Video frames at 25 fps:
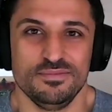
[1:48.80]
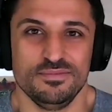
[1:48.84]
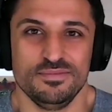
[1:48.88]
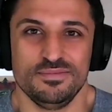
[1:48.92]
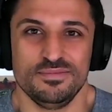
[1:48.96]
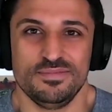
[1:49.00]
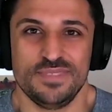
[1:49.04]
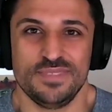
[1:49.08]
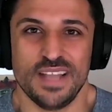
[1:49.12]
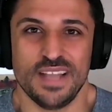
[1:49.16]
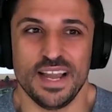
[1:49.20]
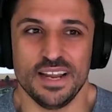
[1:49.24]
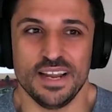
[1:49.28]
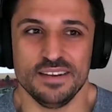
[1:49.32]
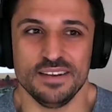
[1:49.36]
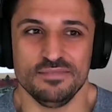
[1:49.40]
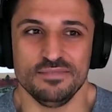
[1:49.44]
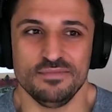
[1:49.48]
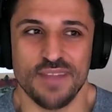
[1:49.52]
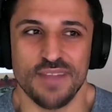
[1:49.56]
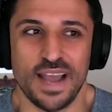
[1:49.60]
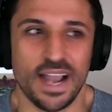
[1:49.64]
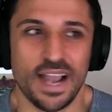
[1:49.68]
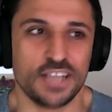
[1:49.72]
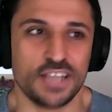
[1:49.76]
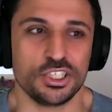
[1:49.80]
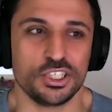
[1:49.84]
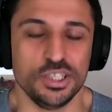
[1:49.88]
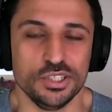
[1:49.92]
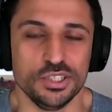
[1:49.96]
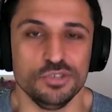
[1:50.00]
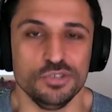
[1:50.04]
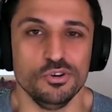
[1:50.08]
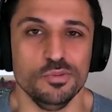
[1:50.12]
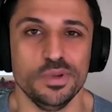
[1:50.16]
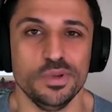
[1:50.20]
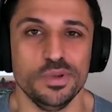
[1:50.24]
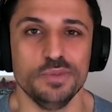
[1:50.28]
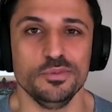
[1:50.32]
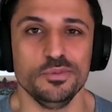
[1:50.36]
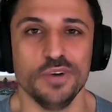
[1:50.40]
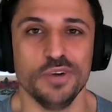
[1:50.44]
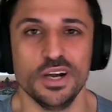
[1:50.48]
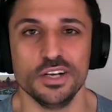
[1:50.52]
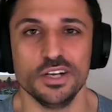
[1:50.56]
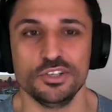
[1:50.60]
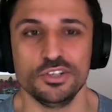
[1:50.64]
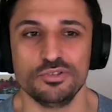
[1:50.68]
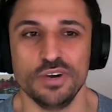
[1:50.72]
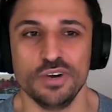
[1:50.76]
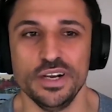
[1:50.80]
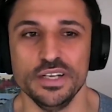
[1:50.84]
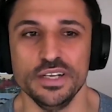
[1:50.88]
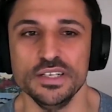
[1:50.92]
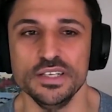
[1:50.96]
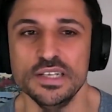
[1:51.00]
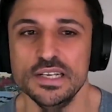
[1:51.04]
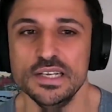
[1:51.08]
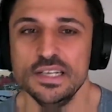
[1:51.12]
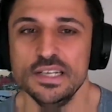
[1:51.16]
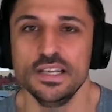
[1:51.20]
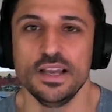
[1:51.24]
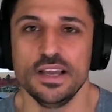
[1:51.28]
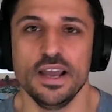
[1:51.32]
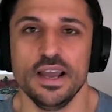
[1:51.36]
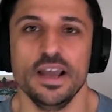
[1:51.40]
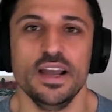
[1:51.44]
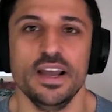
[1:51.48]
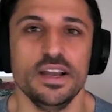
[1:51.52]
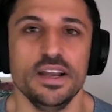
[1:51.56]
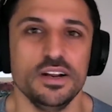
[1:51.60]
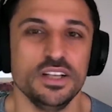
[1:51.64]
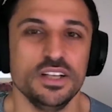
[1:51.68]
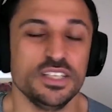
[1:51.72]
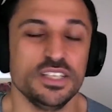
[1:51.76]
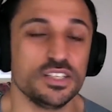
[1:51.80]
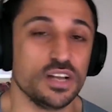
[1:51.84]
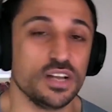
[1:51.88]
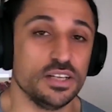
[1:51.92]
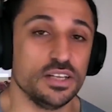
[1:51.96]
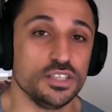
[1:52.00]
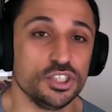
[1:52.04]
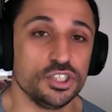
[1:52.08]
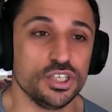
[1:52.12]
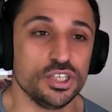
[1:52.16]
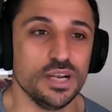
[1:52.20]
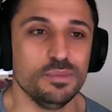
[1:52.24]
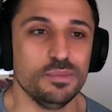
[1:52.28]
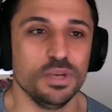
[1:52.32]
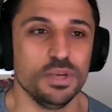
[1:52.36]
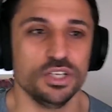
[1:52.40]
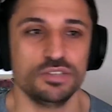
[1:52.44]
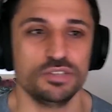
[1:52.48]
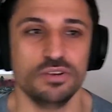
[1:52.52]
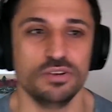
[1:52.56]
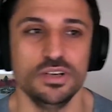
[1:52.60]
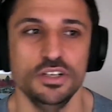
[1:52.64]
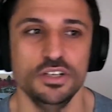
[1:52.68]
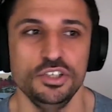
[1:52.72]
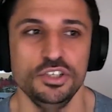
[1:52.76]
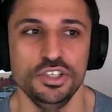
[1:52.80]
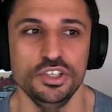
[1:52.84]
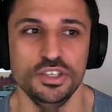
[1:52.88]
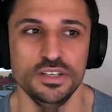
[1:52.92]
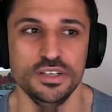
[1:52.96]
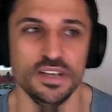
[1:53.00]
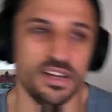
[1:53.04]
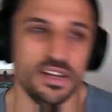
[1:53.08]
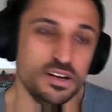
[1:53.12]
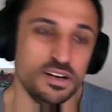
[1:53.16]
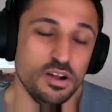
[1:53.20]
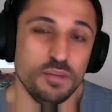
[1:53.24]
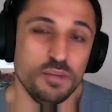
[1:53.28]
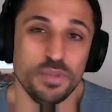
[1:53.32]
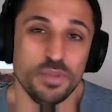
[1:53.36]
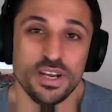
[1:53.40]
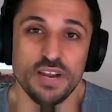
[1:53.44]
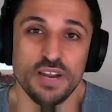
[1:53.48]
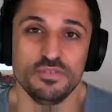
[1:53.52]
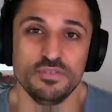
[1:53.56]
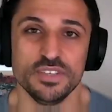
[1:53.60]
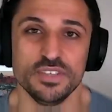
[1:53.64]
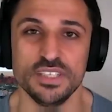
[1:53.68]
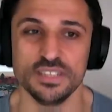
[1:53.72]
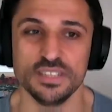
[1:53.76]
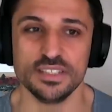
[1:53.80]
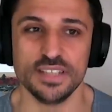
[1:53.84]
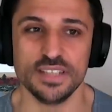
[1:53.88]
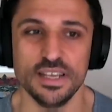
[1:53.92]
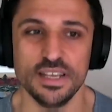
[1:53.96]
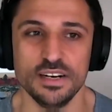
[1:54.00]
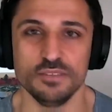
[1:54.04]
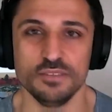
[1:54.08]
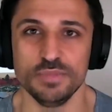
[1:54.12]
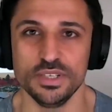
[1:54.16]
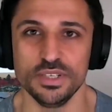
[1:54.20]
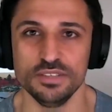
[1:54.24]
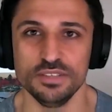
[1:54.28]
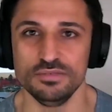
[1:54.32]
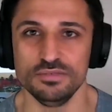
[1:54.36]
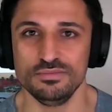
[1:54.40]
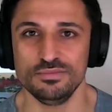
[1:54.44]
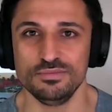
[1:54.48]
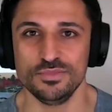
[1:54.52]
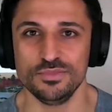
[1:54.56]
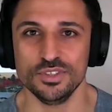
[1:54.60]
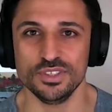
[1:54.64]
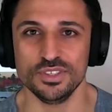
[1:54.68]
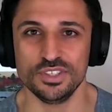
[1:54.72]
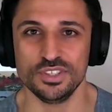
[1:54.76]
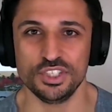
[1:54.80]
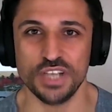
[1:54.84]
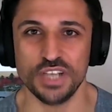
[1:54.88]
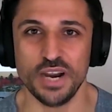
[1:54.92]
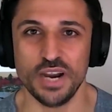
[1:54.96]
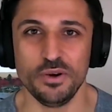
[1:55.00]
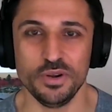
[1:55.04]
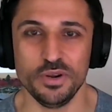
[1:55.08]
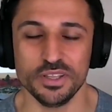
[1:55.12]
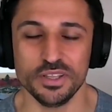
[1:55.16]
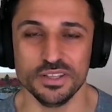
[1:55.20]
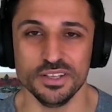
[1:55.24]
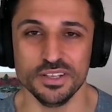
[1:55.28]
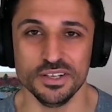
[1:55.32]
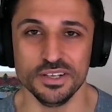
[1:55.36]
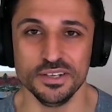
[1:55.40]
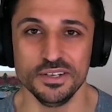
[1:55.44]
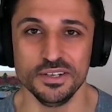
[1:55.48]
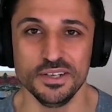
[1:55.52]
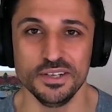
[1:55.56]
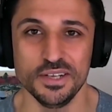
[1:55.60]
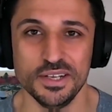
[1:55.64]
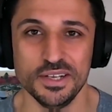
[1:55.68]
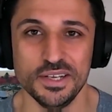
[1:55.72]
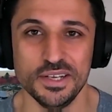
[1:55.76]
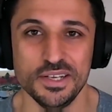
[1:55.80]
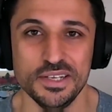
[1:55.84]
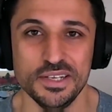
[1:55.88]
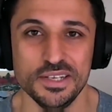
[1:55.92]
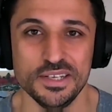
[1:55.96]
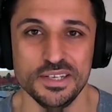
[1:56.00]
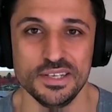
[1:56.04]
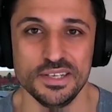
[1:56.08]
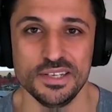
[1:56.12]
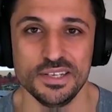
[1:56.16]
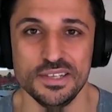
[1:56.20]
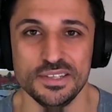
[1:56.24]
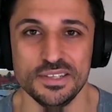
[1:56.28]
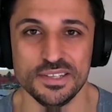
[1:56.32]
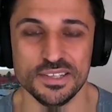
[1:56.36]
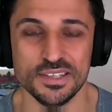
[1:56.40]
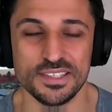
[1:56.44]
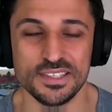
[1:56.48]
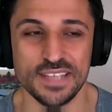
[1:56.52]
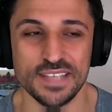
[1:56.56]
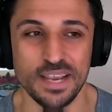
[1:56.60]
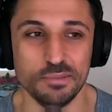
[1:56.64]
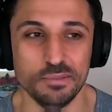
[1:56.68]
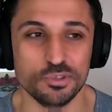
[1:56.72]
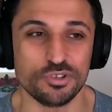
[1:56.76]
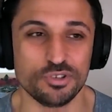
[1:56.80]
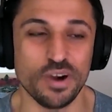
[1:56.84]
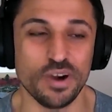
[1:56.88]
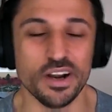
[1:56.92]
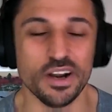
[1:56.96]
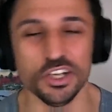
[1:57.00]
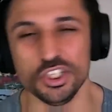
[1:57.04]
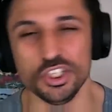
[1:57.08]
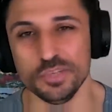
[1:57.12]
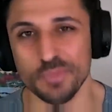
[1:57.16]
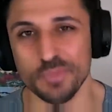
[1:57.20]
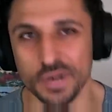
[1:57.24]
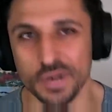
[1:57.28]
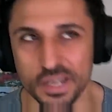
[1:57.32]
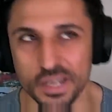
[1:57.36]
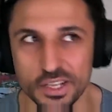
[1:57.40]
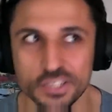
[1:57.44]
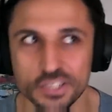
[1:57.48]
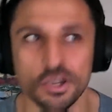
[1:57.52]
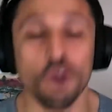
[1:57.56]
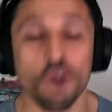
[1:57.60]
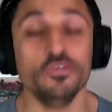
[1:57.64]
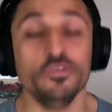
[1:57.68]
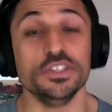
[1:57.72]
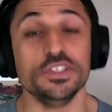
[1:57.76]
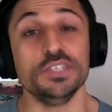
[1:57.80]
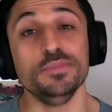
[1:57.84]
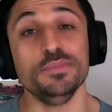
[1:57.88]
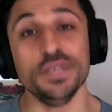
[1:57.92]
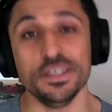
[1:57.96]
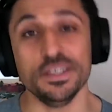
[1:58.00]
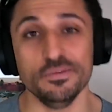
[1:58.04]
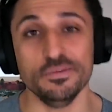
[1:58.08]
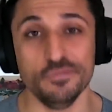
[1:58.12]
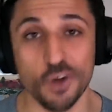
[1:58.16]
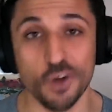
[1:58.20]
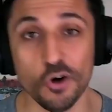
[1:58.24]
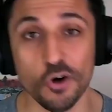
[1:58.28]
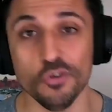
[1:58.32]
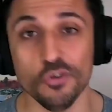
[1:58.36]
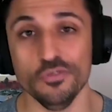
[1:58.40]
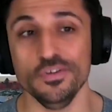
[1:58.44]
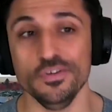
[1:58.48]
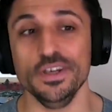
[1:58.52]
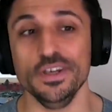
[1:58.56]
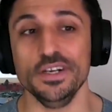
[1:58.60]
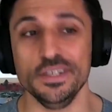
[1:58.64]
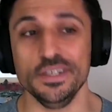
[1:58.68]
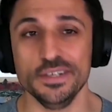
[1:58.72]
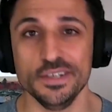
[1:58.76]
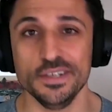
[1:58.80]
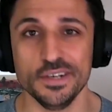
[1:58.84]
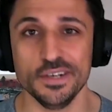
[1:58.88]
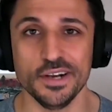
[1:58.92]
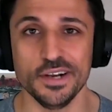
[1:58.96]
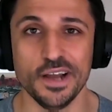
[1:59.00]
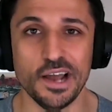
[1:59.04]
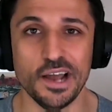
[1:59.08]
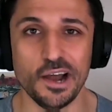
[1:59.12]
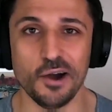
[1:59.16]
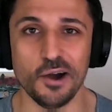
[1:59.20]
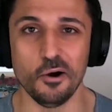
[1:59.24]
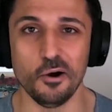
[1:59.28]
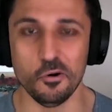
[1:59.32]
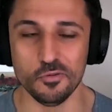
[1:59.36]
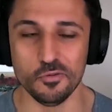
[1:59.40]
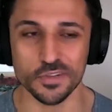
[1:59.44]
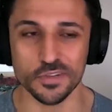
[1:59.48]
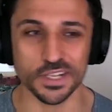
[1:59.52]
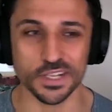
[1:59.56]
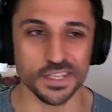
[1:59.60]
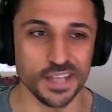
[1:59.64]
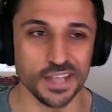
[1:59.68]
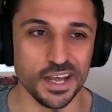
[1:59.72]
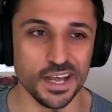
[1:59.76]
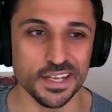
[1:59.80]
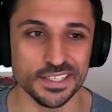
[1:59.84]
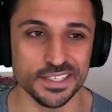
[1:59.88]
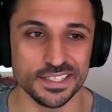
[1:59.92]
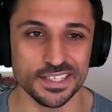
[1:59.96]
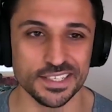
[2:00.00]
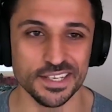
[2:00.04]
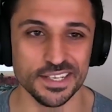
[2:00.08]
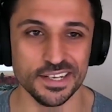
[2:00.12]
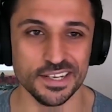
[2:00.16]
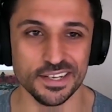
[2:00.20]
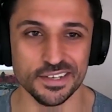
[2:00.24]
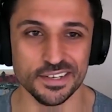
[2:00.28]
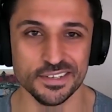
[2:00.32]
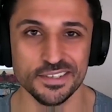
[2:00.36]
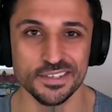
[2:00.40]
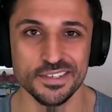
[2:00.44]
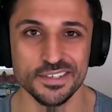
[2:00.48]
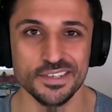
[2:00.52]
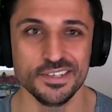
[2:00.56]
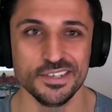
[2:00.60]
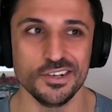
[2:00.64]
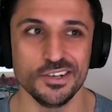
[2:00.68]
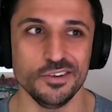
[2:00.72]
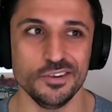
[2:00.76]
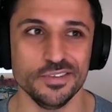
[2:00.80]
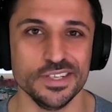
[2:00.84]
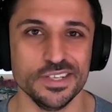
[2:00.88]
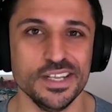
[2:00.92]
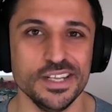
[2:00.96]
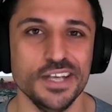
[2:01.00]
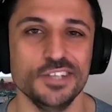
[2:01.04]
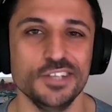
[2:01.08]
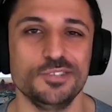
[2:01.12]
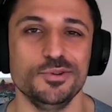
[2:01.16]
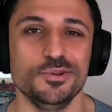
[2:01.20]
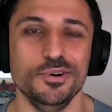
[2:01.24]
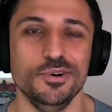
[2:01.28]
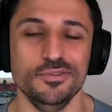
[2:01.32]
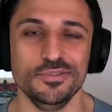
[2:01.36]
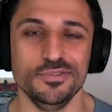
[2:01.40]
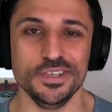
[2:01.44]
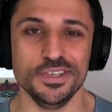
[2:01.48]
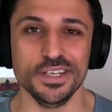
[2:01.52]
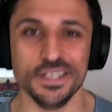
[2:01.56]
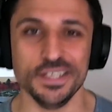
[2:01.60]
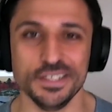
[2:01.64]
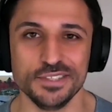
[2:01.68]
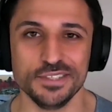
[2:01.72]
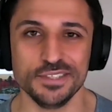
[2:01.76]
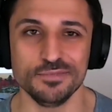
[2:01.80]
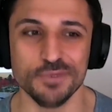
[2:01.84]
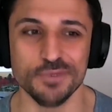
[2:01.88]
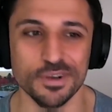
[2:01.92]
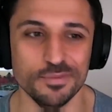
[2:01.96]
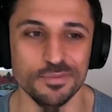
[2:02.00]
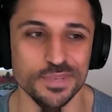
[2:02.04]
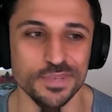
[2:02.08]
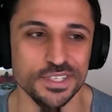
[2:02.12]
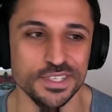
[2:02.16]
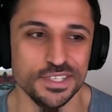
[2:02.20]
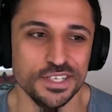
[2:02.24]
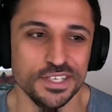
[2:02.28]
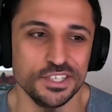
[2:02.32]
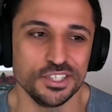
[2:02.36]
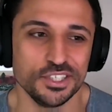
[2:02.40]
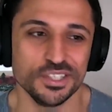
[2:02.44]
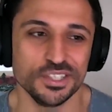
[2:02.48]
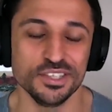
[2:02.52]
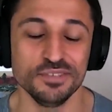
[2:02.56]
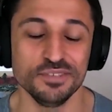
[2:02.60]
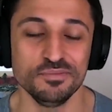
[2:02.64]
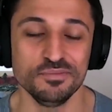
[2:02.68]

that actually taught people how to trade. And I decided to share my strategy. And I mean, ever since then, I've been just sharing the, the same strategy, but it's obviously been evolving uh, over the last uh, over the last 12 years when I've been teaching it.